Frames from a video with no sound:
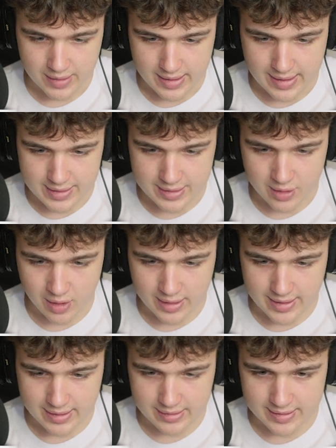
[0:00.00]
it's
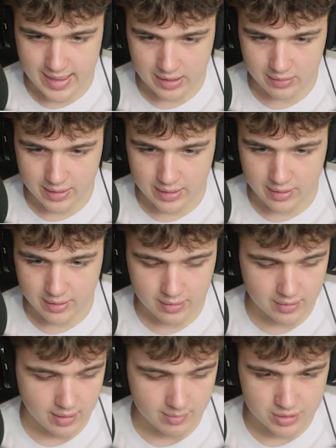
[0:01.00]
not exactly,
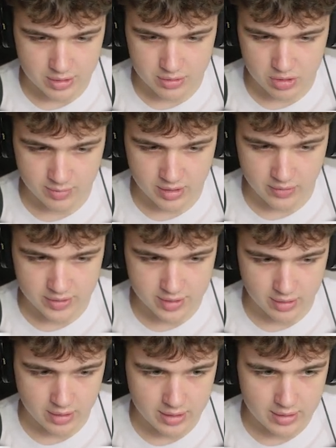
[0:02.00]
I'm just going to zoom in on this
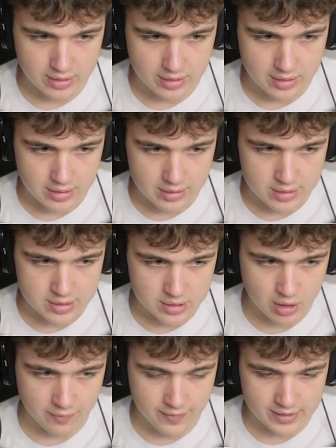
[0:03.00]
here. This is
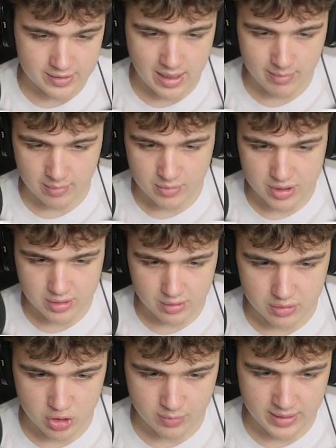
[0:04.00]
our effects tab. I'm just
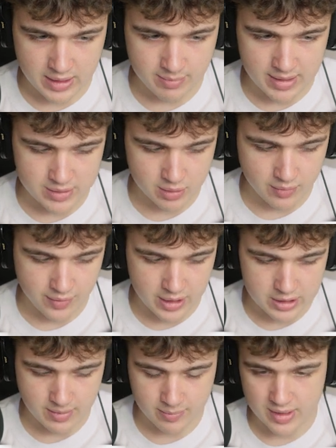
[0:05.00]
zooming in by certain
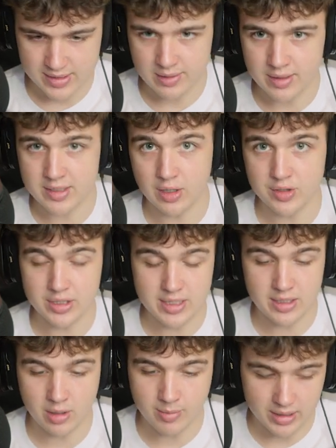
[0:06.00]
things by pressing the tilde
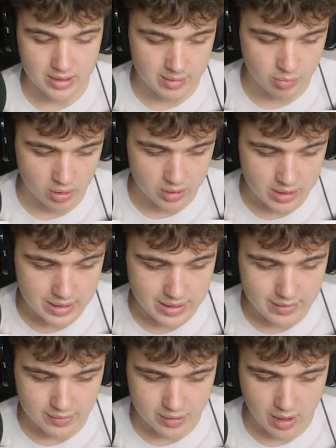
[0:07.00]
key on my keyboard.
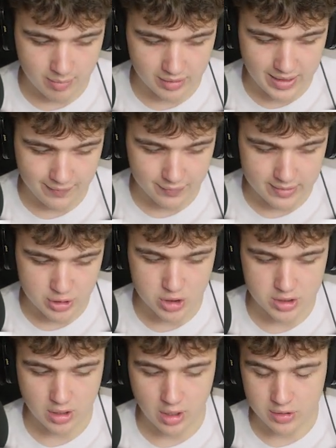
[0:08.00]
The top left,
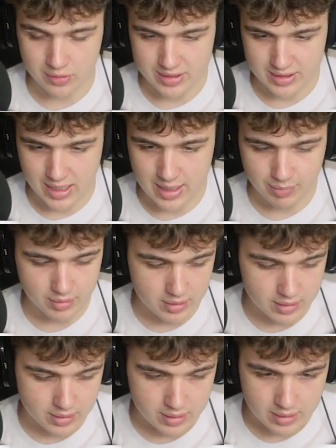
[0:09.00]
just under escape.
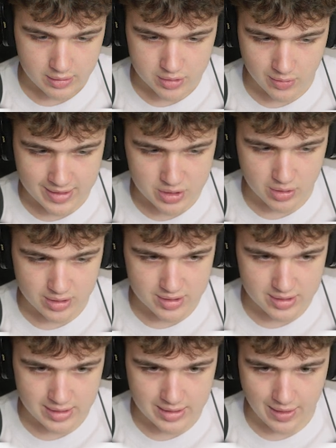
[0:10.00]
So as you can
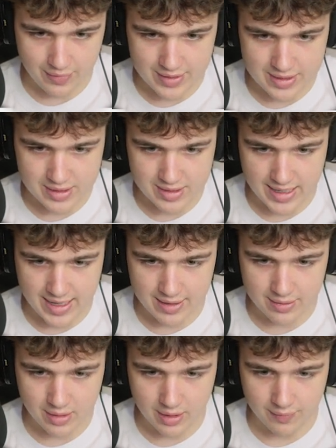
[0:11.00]
see, this is the
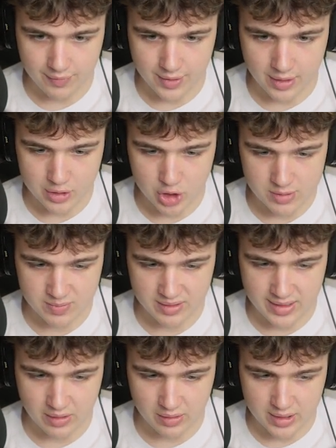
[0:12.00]
end of the adjustment
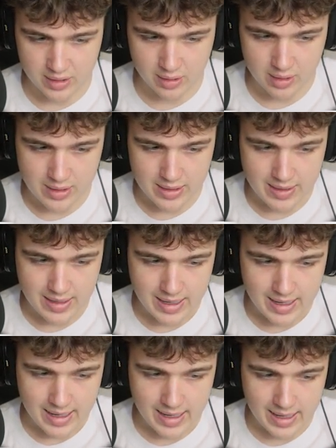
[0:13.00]
layer here.
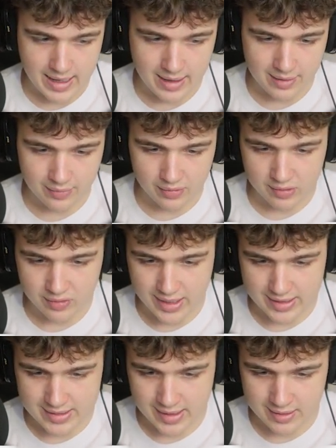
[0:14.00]
And since I
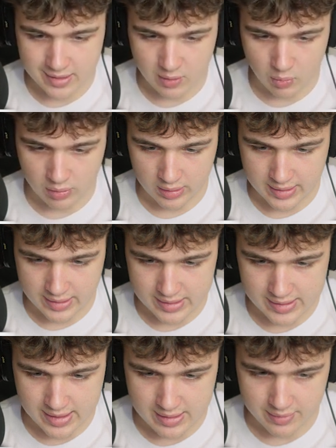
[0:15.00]
extended it, we're going to
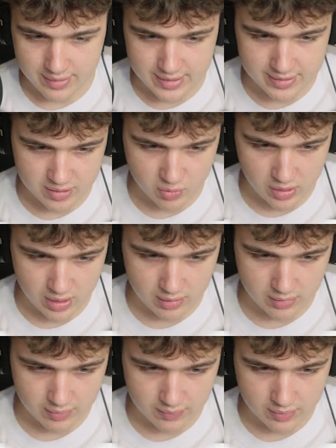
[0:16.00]
extend these as
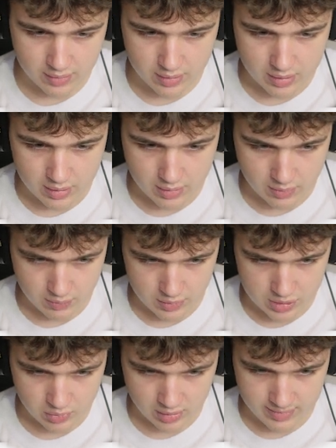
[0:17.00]
well.
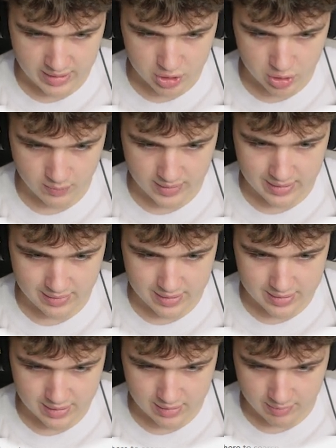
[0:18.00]
We just want to make sure we get
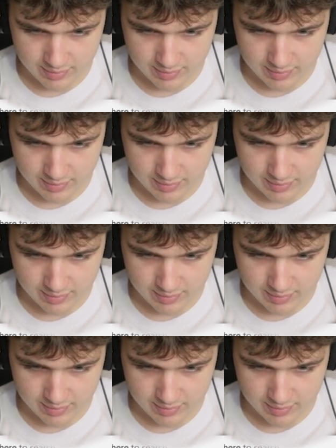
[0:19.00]
this in the